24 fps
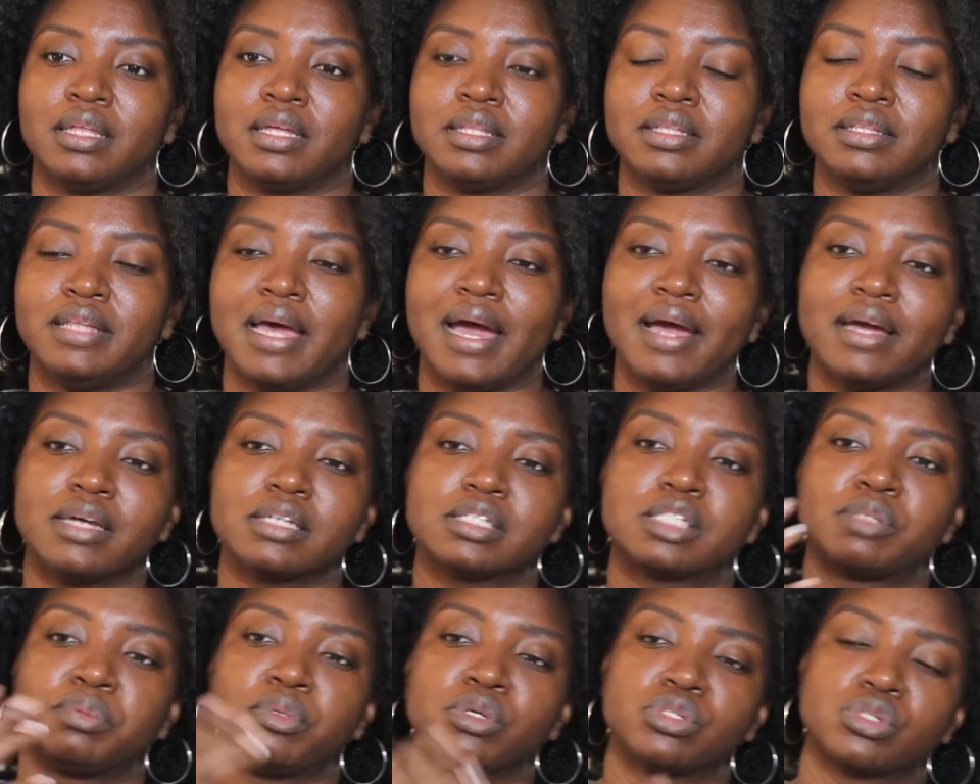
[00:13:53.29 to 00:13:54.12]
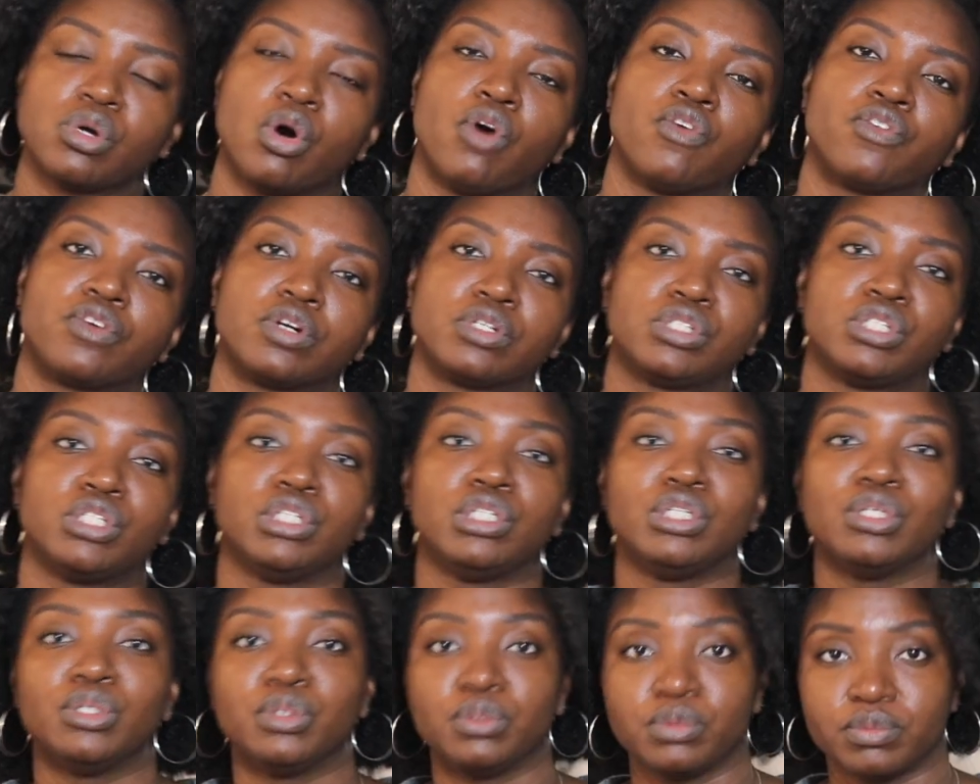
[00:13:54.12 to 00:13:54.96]
that spills over to
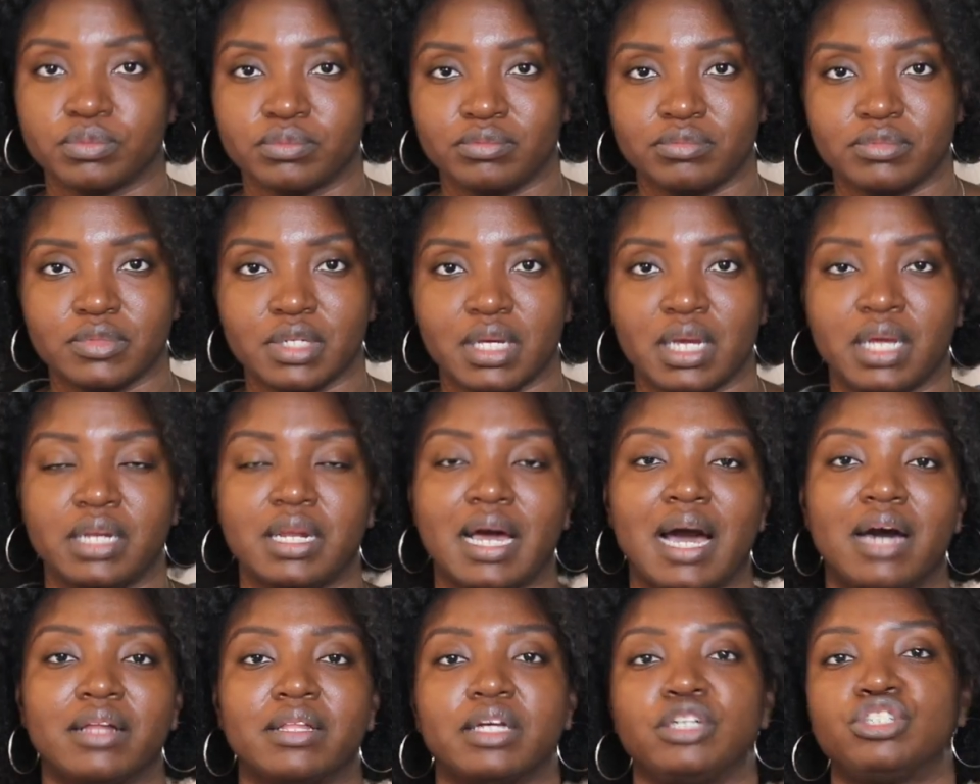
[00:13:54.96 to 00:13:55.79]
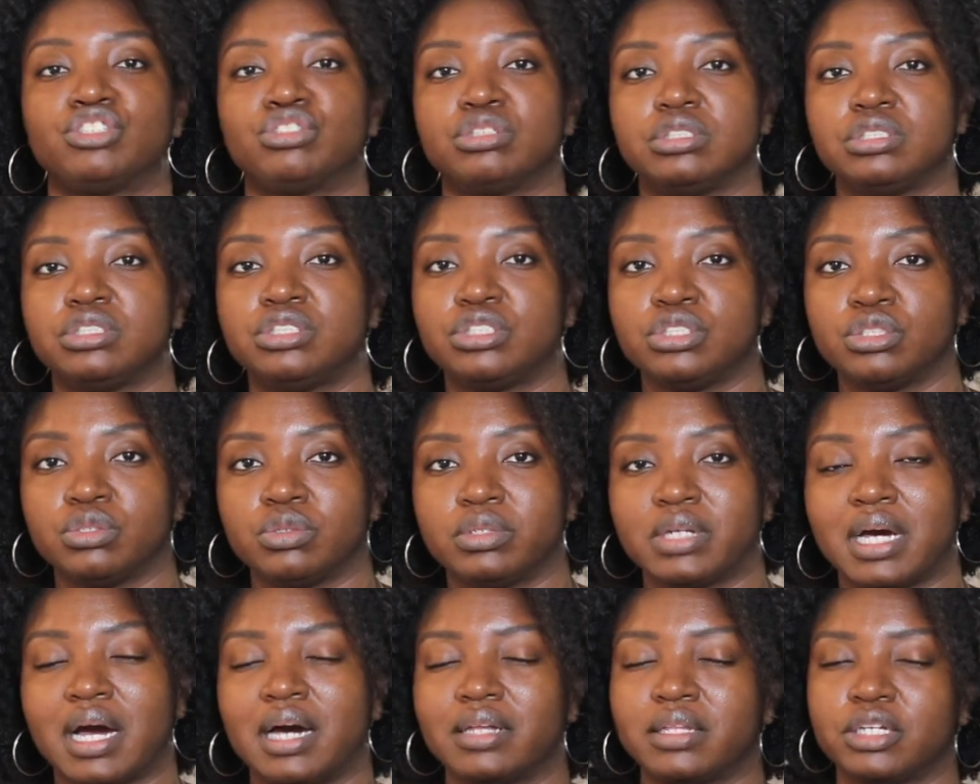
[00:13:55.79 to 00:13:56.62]
you and how they treat you
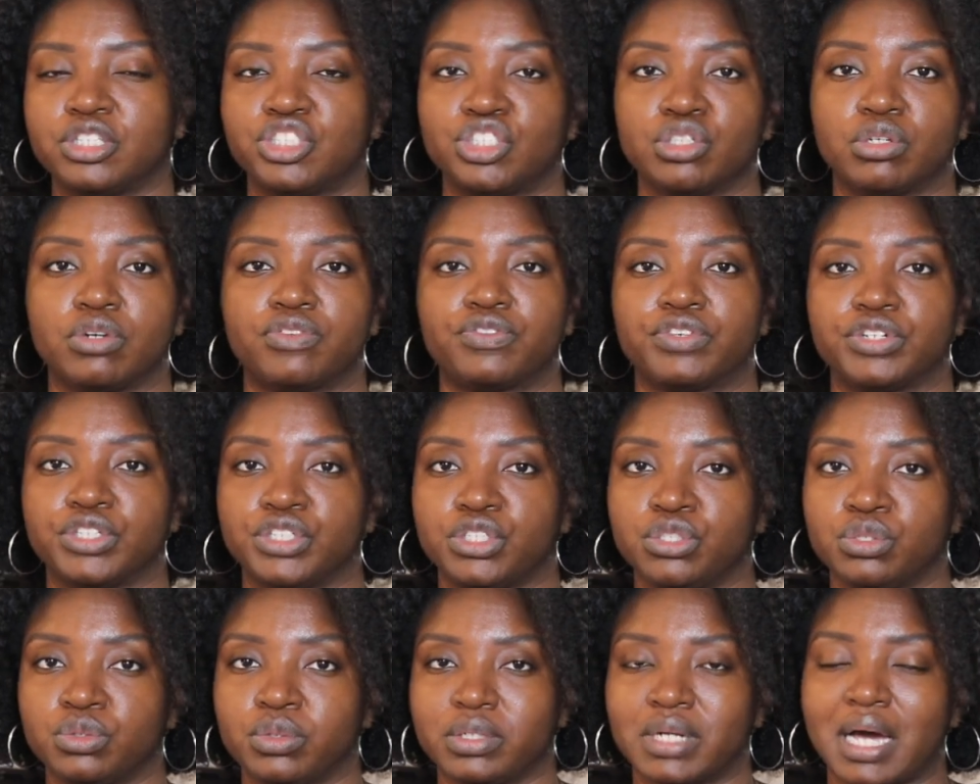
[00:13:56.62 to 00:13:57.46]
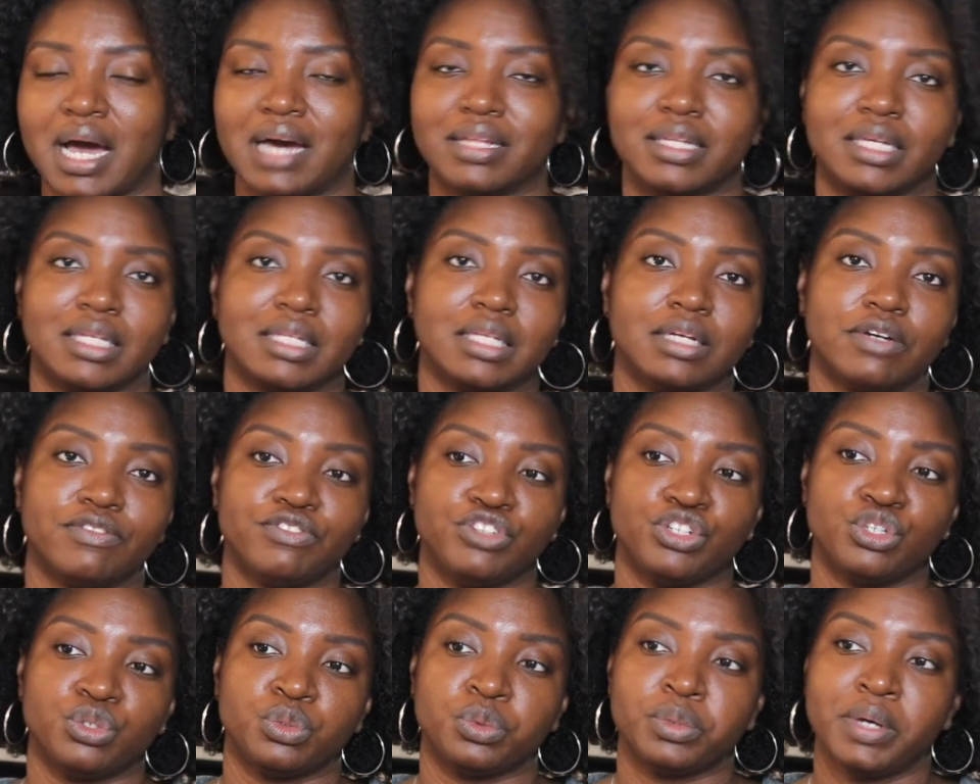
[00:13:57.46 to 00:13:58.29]
and how they show up for you and how they love
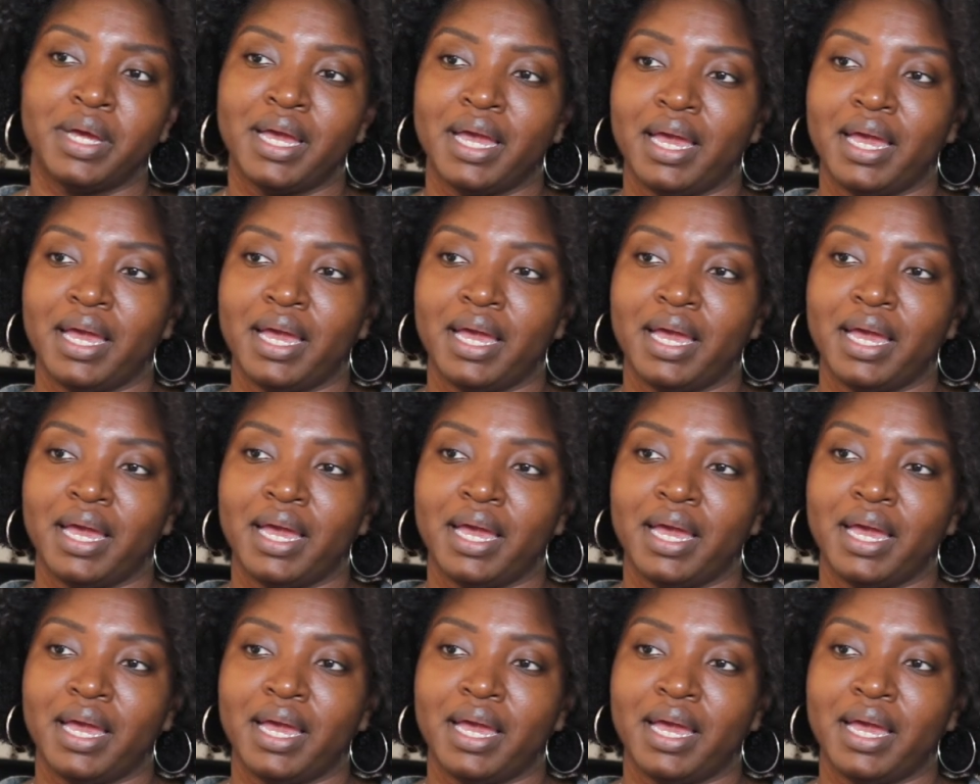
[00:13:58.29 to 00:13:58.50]
you